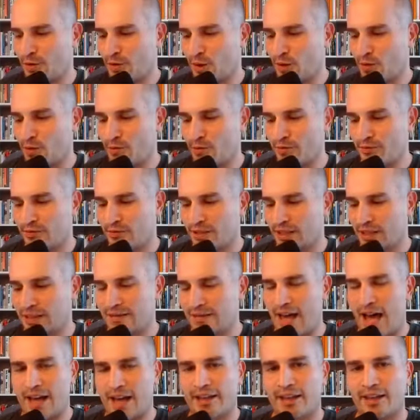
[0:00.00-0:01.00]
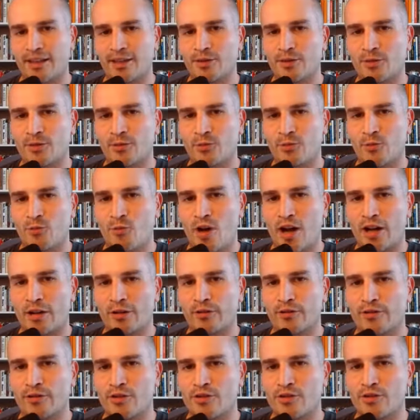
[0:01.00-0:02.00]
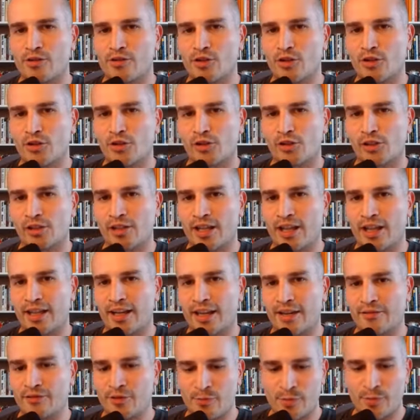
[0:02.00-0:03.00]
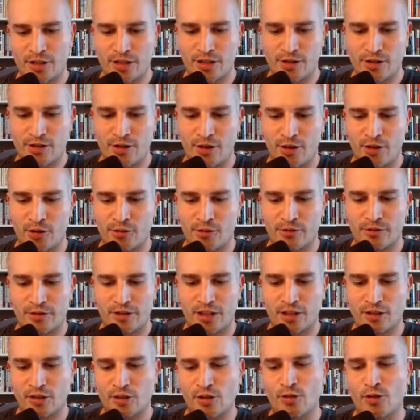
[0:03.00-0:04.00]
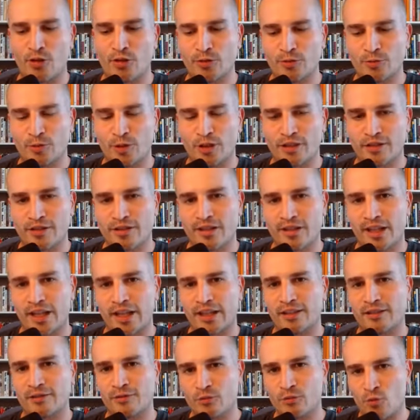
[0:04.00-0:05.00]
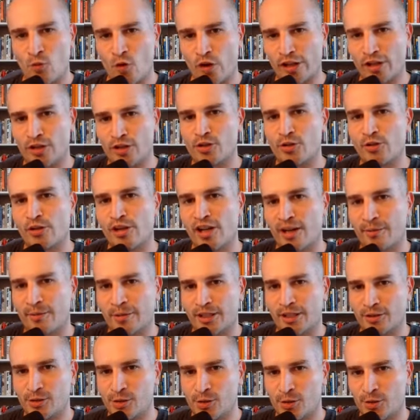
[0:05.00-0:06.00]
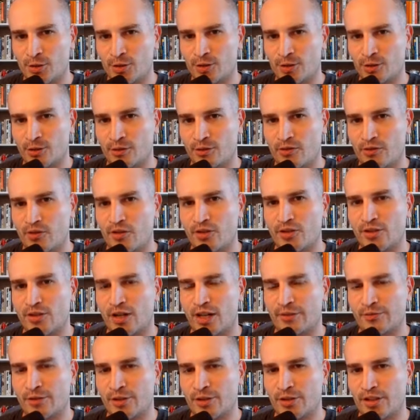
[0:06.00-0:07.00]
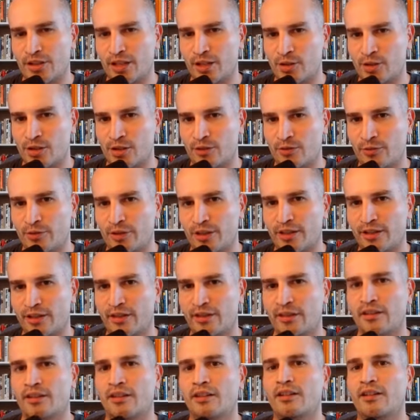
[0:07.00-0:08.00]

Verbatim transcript: So in that case, why don't you just let everybody know in your own words, like what did you come into this conversation with?